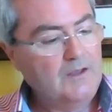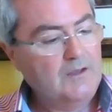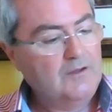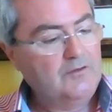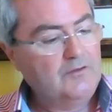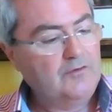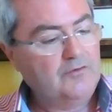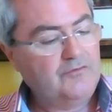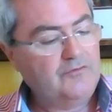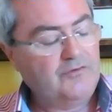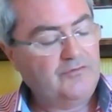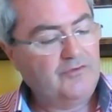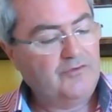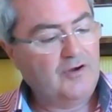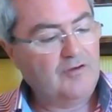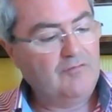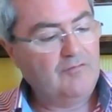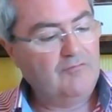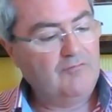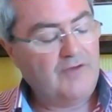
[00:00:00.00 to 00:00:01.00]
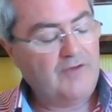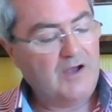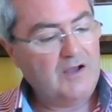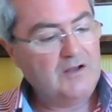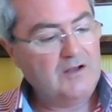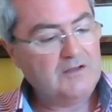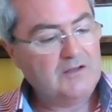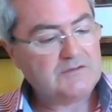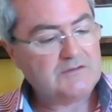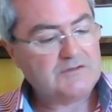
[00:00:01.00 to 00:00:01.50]
There's a certain
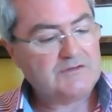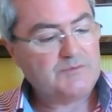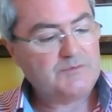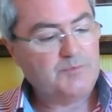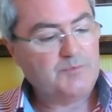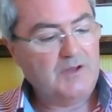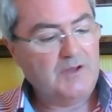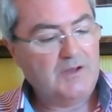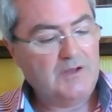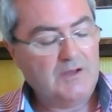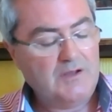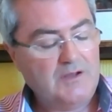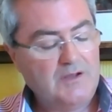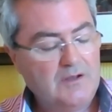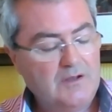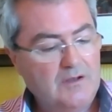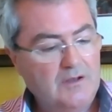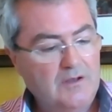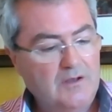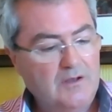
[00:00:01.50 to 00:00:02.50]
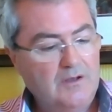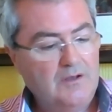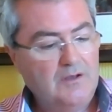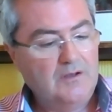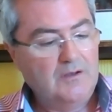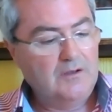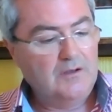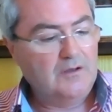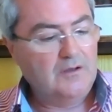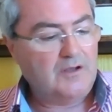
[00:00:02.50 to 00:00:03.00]
violence to speaking.
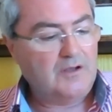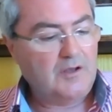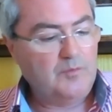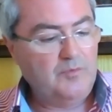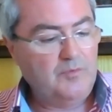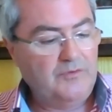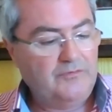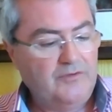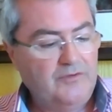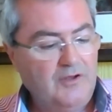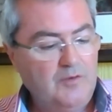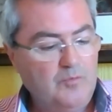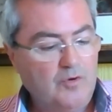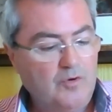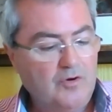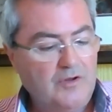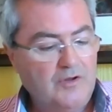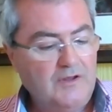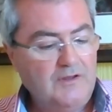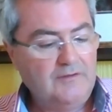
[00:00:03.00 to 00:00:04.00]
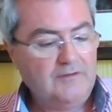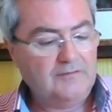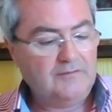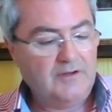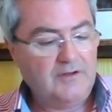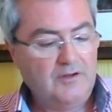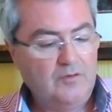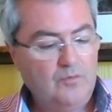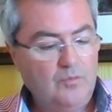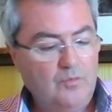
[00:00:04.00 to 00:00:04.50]
It can be seen more
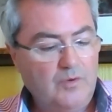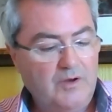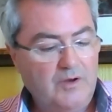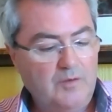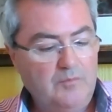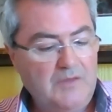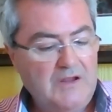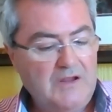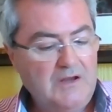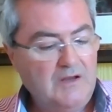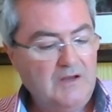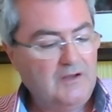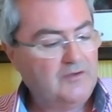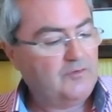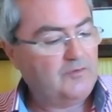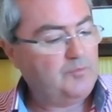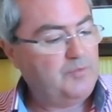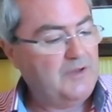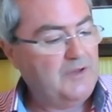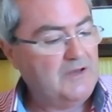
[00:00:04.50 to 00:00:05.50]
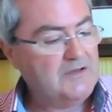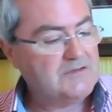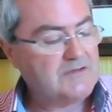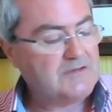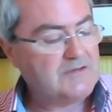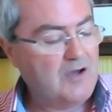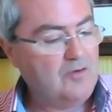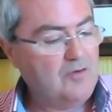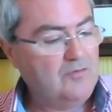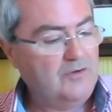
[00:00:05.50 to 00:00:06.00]
easily when a meaning is pinned
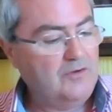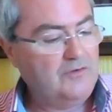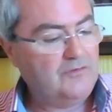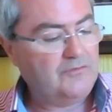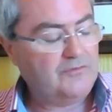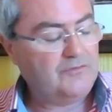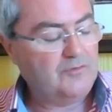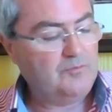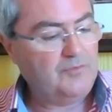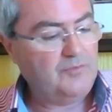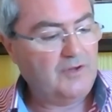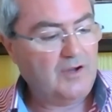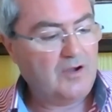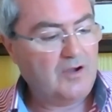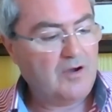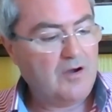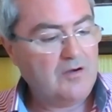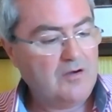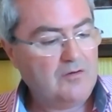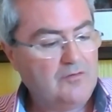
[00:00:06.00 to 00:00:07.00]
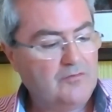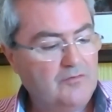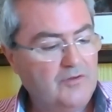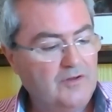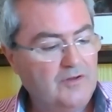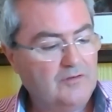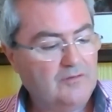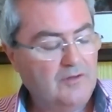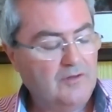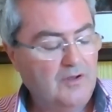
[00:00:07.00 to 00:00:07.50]
down into something
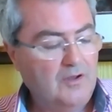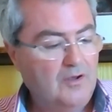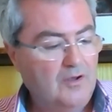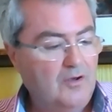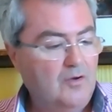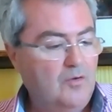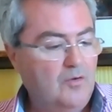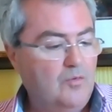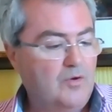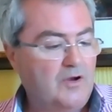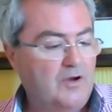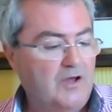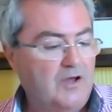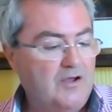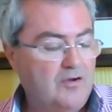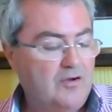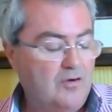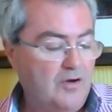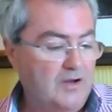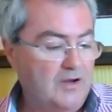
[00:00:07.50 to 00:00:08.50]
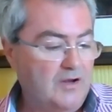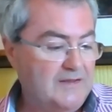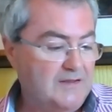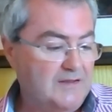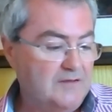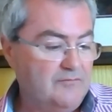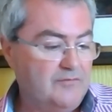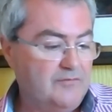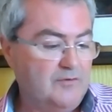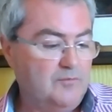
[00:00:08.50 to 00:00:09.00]
concrete, what I call a
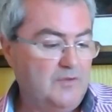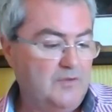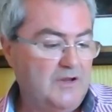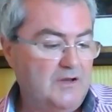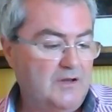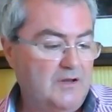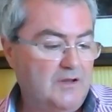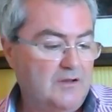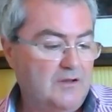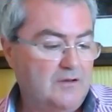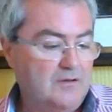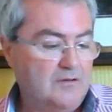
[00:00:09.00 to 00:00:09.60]
given meaning.